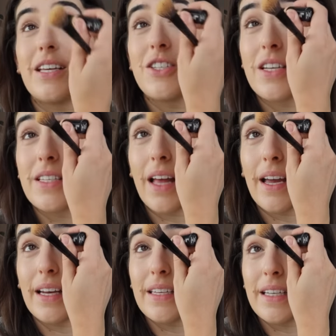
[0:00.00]
It's just
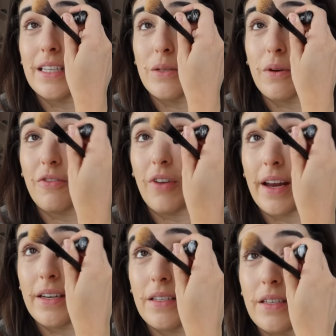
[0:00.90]
like listening to a
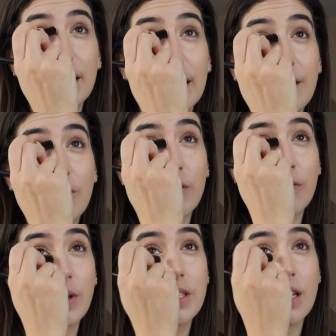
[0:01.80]
friend leave you a
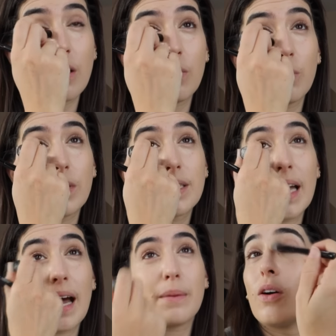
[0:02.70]
voice note on
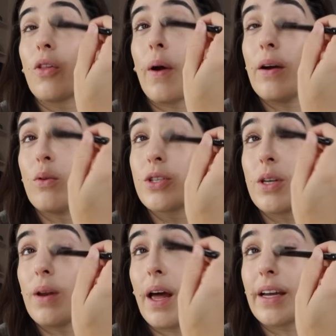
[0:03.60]
WhatsApp. Although I
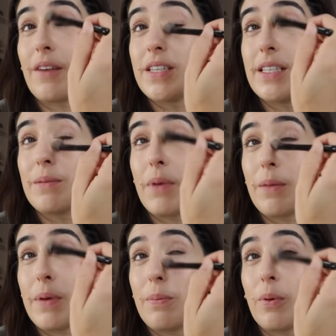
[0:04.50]
also like, I've seen some
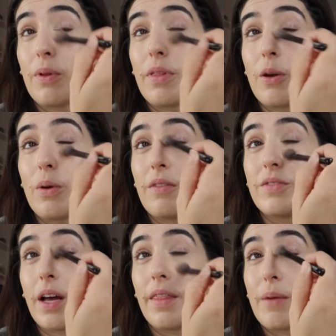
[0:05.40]
other people who
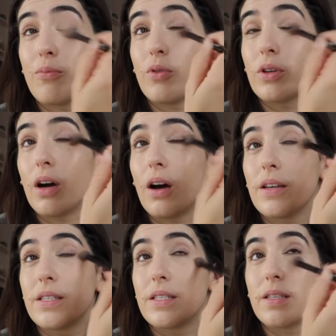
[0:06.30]
have done their
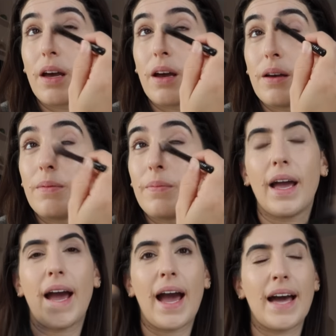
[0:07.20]
broadcasts um,
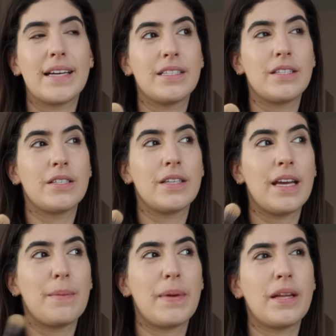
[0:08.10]
and
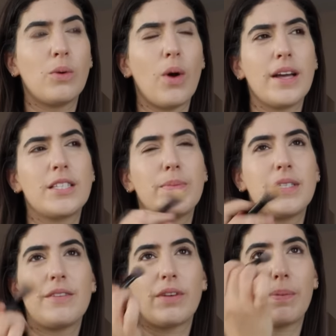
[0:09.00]
it being quite a
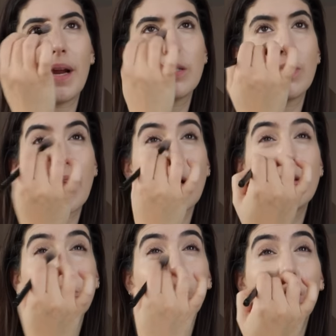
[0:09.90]
specific place where they
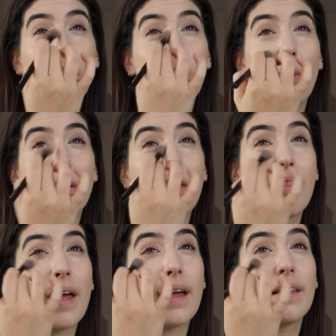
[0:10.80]
only talk about one
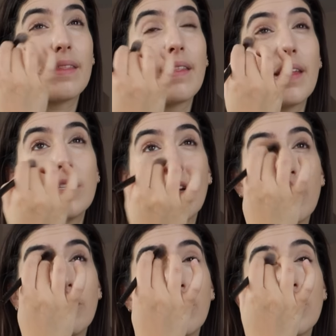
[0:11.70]
thing that they
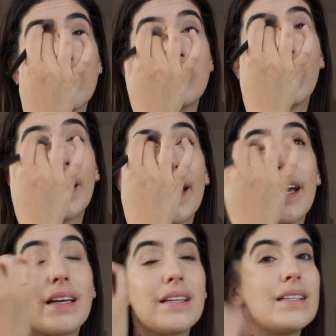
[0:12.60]
don't so it's not like
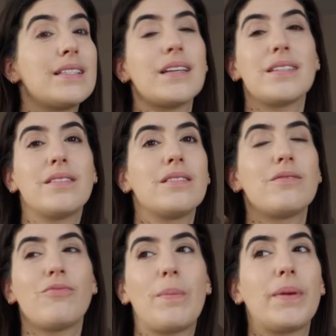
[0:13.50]
it doesn't
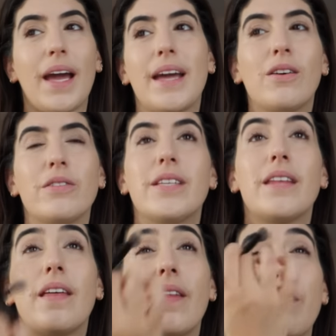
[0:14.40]
replicate
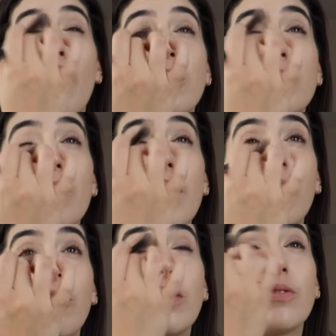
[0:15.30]
content that they post on
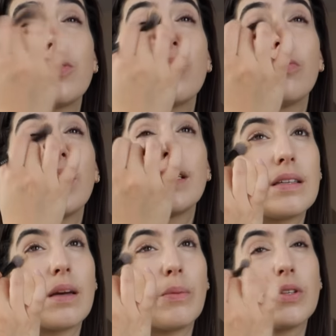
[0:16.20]
their grid or
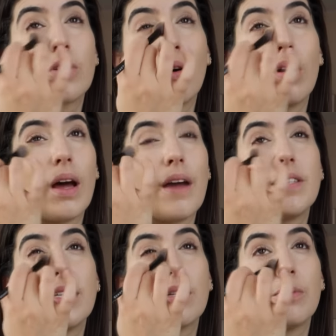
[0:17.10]
stories. Someone's got like I've
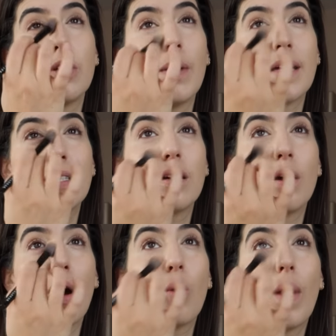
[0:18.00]
seen someone who has
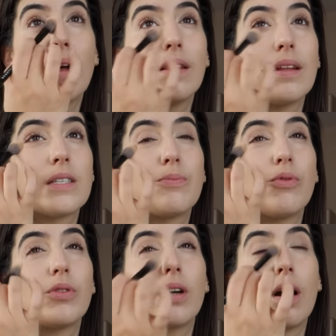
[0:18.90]
a, a wellness
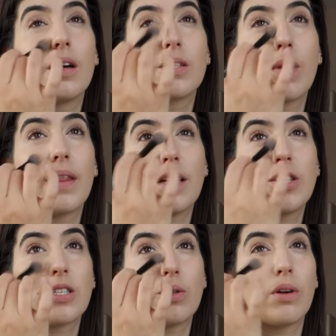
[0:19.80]
broadcast where they
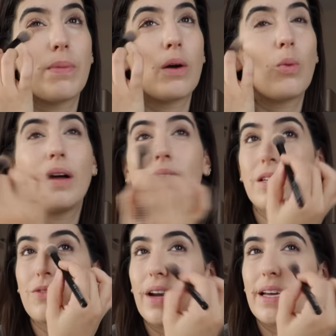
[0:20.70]
just talk about
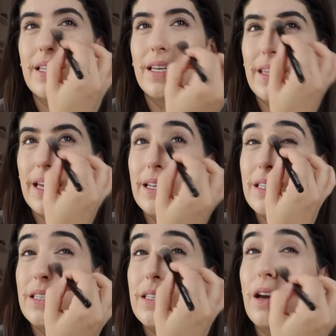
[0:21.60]
wellness related
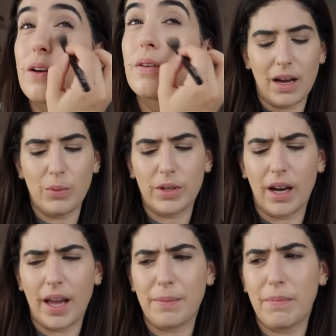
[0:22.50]
things. So I would
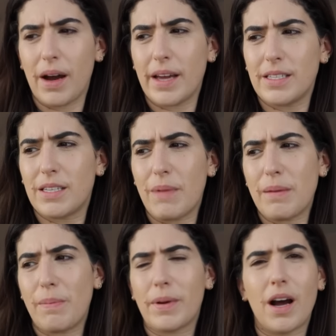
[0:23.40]
like mine to
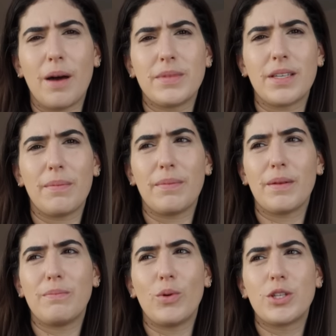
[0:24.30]
maybe become some
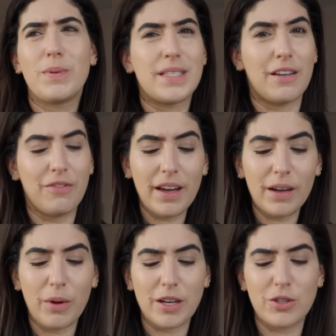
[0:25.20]
more
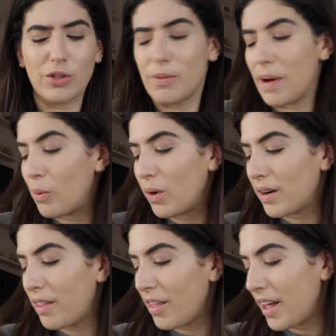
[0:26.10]
specific where I just talk about
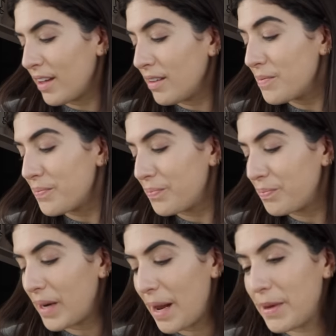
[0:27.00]
one thing.
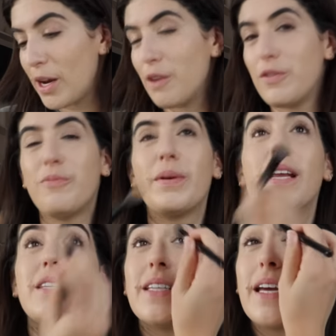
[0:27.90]
But let me know if you've been
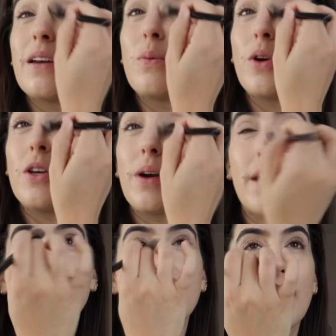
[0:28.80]
listening and what you
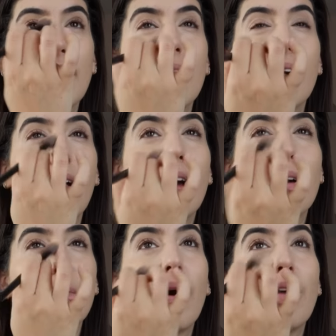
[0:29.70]
guys think.
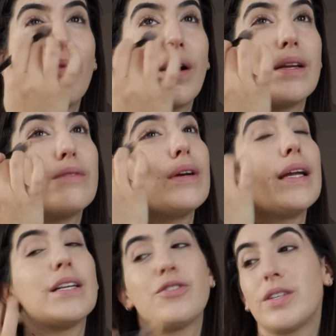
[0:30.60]
Um, I find it
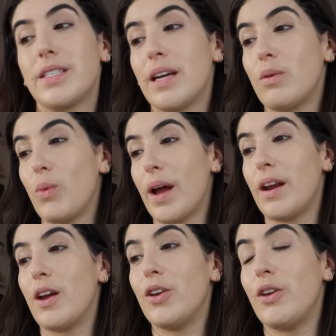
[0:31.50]
really interesting
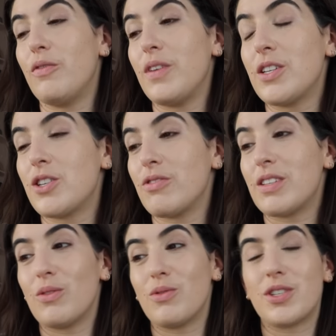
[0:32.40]
when a new feature
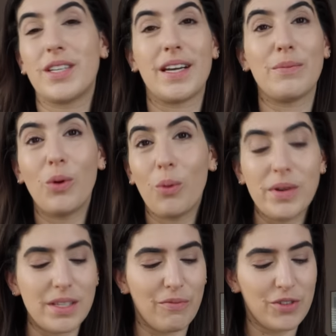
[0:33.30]
is launched and I'm
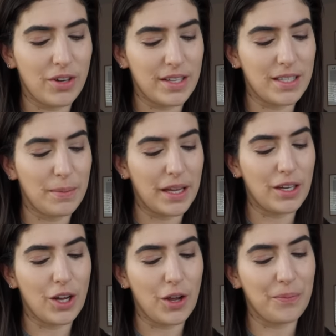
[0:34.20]
always up for trying
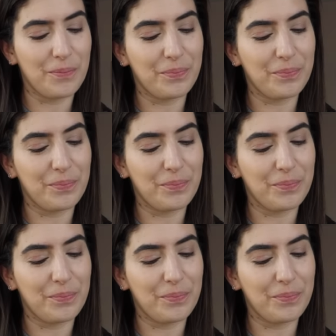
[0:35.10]
something new.